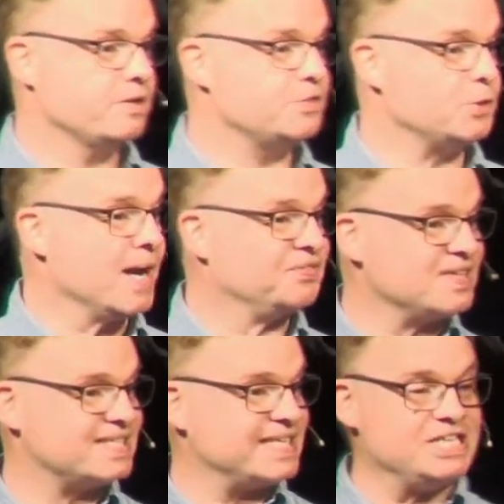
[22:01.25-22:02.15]
Throughout
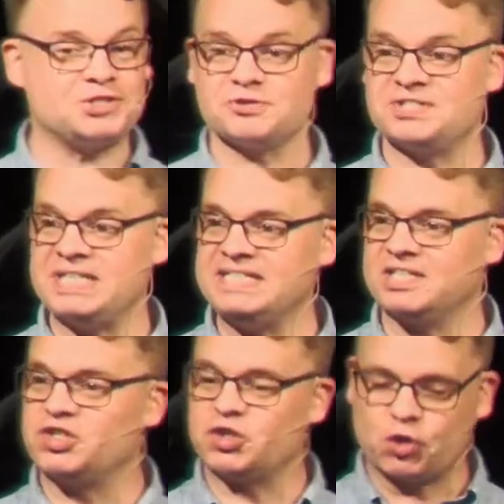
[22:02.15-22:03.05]
this Easter
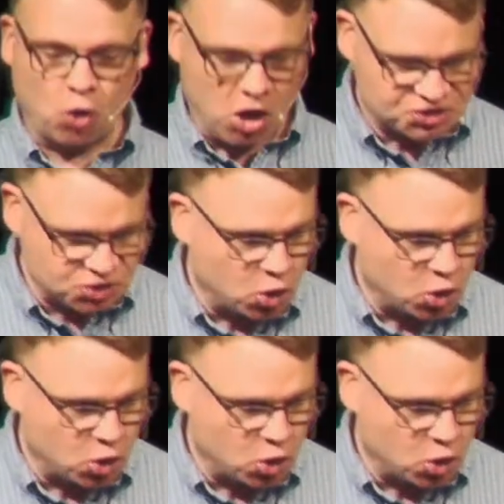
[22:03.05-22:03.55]
season, to cross